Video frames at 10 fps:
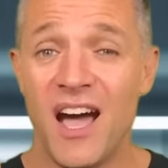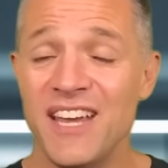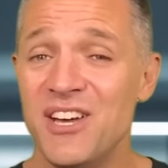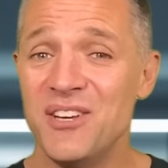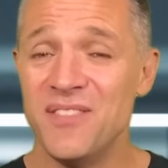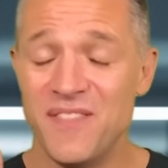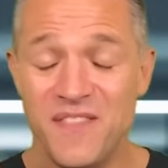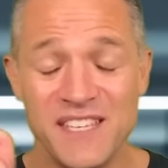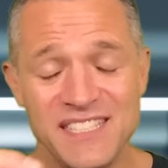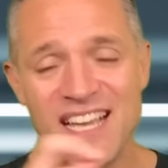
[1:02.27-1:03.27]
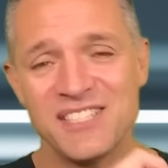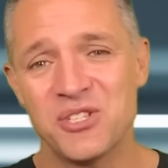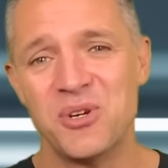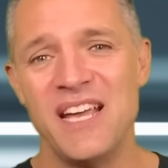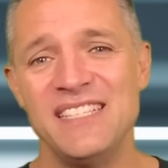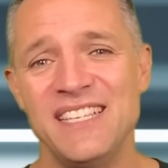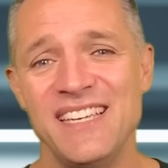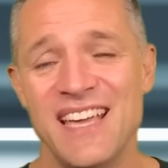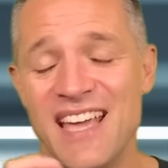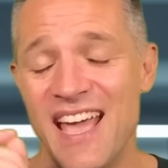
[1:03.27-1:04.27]
I know this sounds
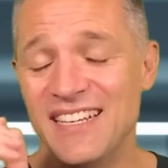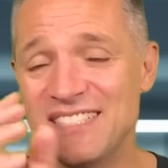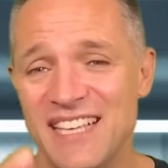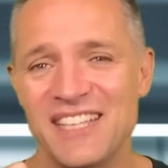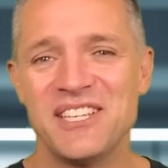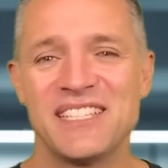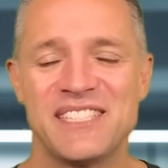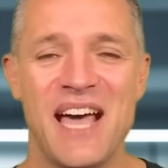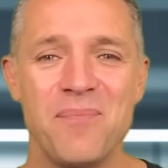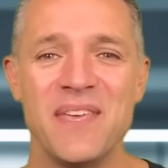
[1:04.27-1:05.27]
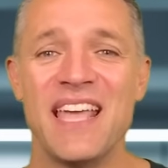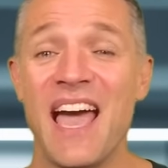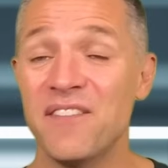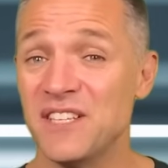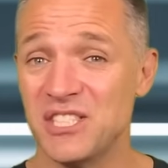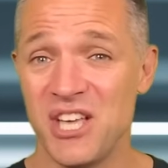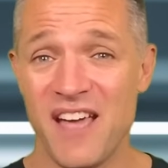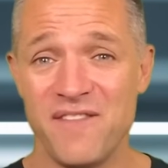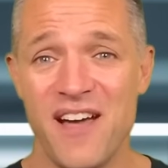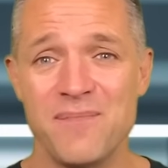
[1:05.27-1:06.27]
crazy and it sounds like something out of a
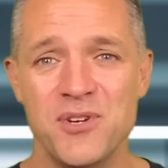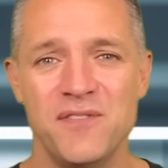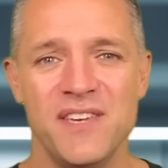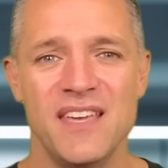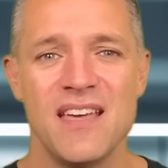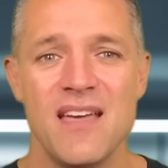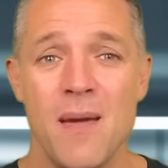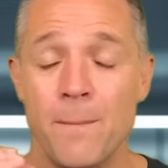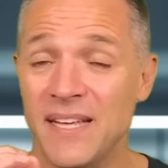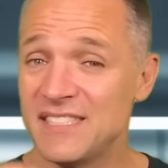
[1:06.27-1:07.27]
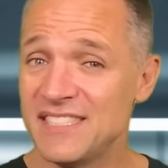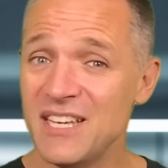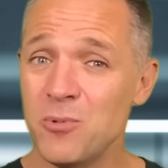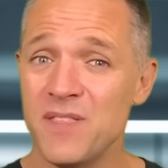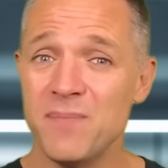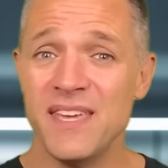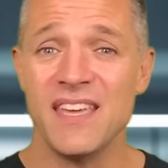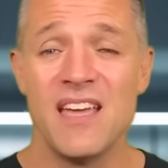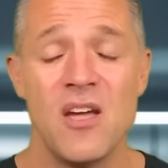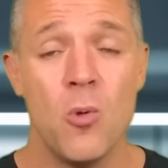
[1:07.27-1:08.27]
sci-fi movie, but stick with me.